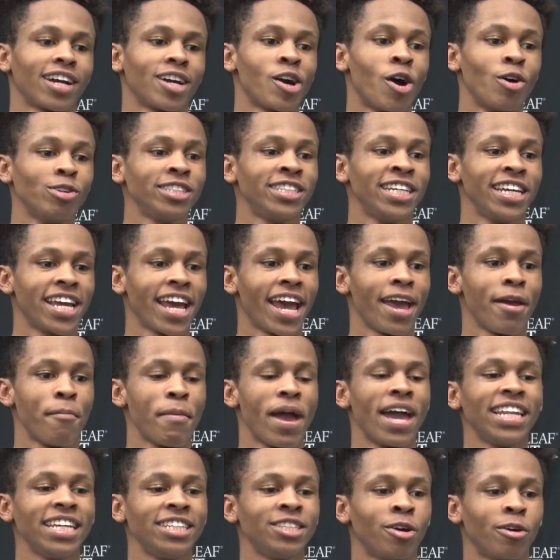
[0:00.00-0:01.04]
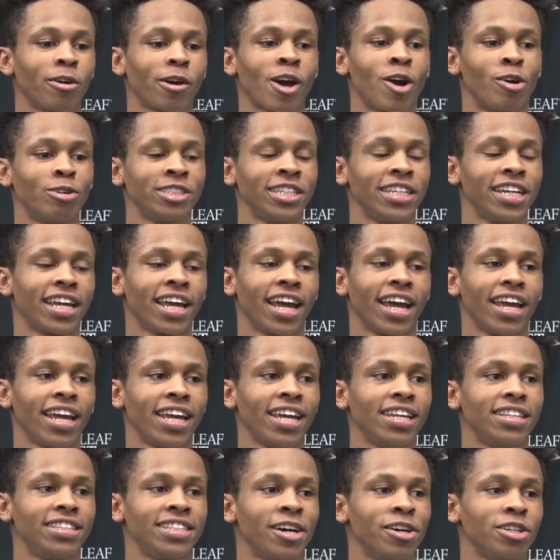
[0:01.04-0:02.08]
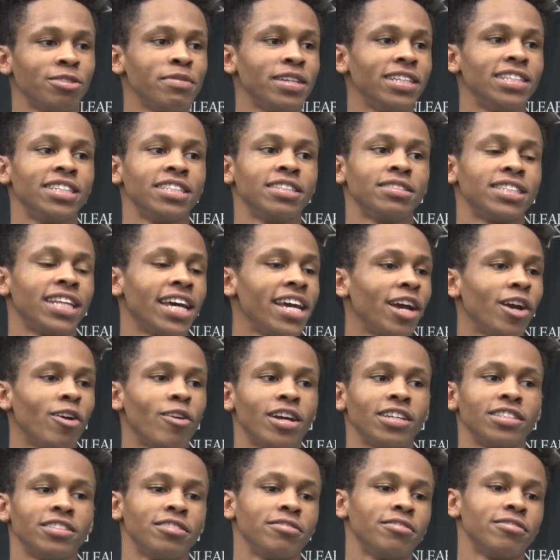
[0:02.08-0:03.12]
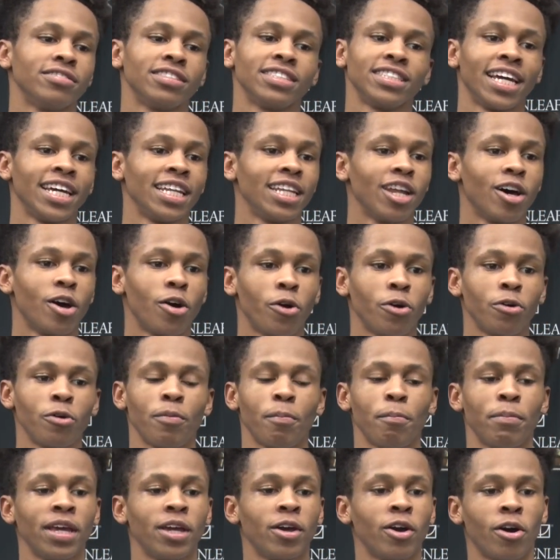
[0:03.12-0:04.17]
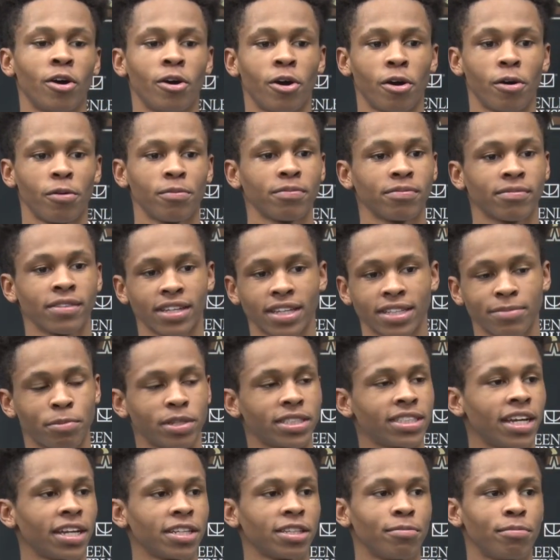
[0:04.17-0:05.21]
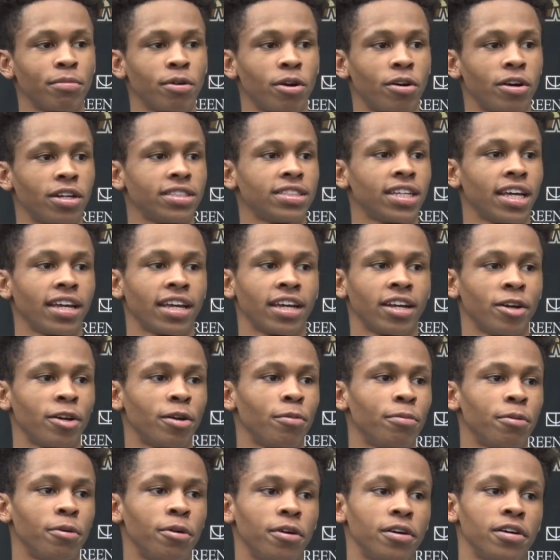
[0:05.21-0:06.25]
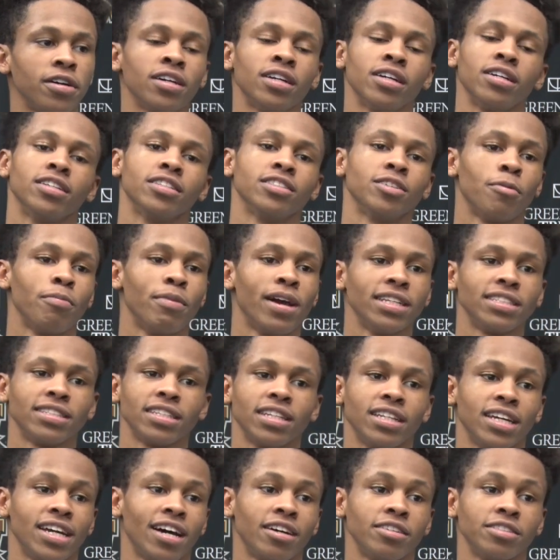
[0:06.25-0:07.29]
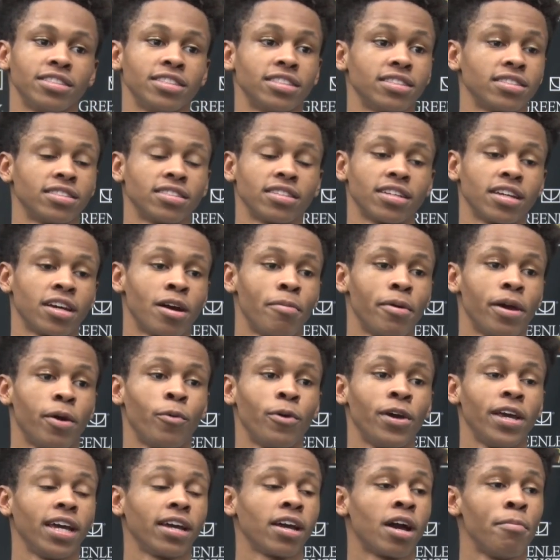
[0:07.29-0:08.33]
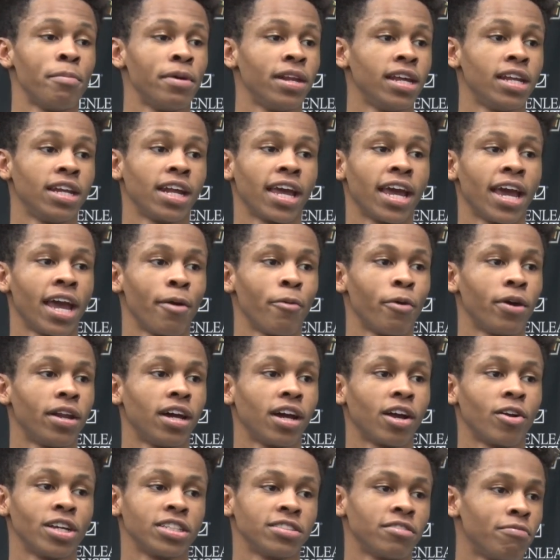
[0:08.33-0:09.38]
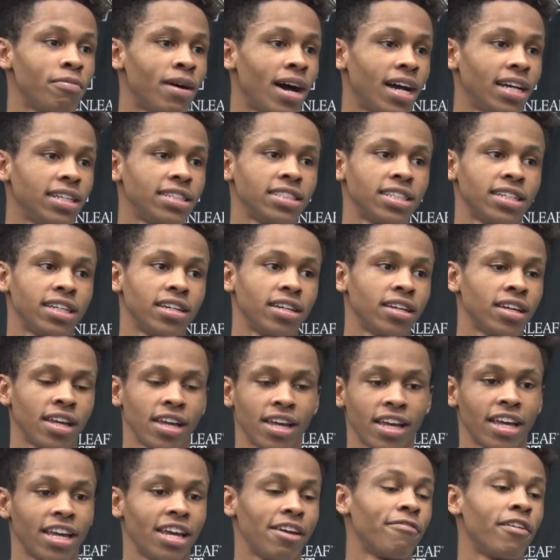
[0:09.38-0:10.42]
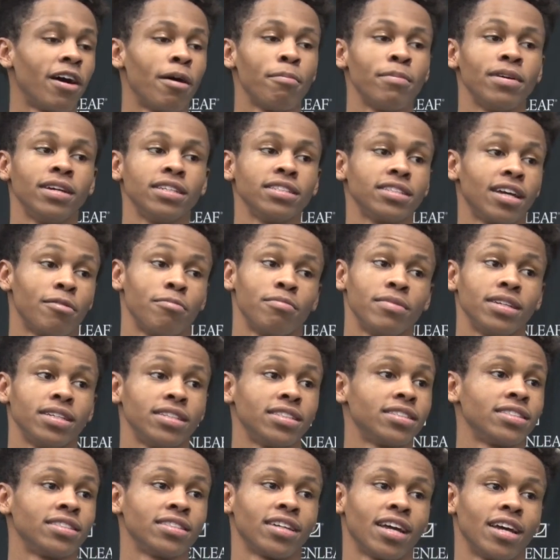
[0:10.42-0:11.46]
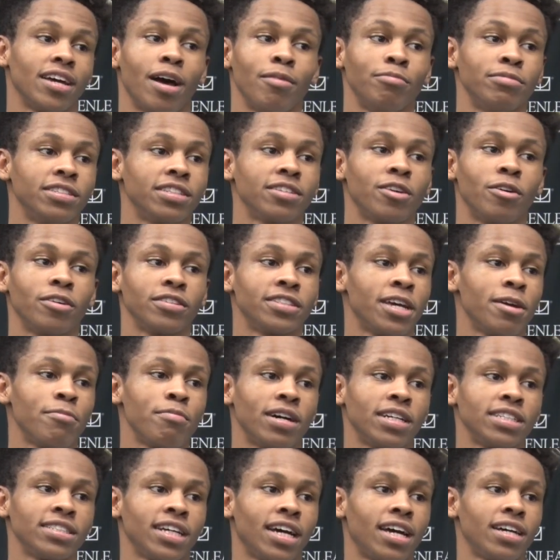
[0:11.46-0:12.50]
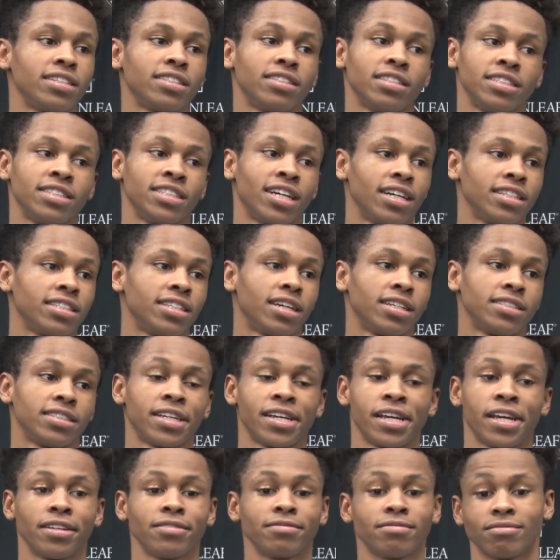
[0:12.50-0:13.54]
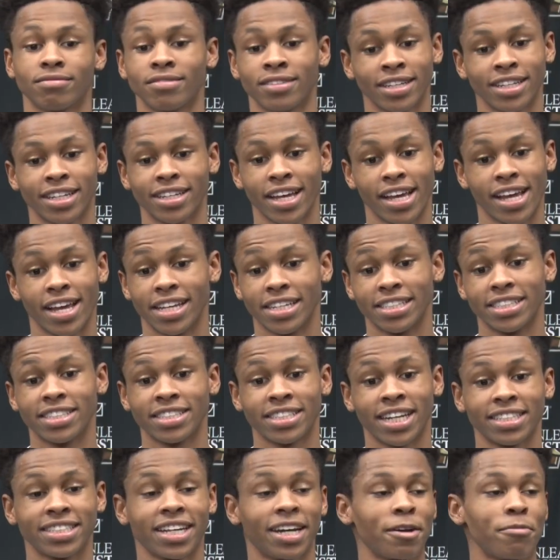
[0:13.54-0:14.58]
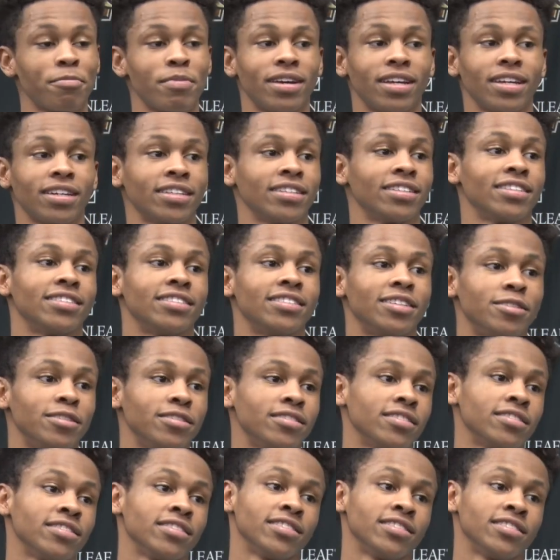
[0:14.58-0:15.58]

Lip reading: Coach TK, he tells me to just stay aggressive, stay low, be calm, protect the ball, and take care of the ball. So basically I was just coming in the game with an aggressive mindset. If I miss, I miss. I'm just going to take my shots. The shots I take is the shots I can make. So.